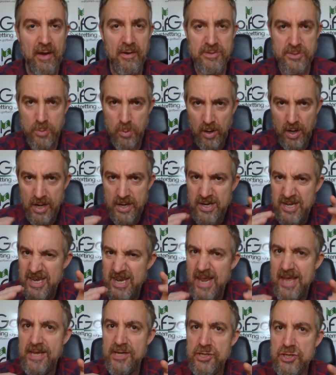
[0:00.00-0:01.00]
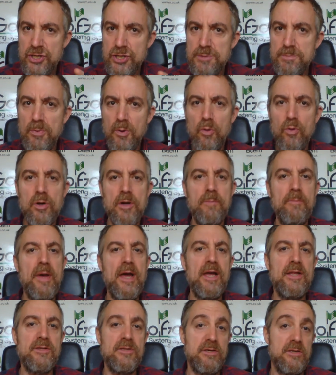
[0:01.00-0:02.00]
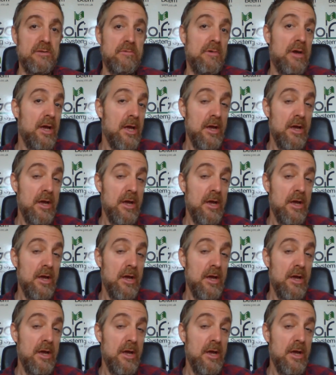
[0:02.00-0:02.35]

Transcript: It's quite a niche sport compared to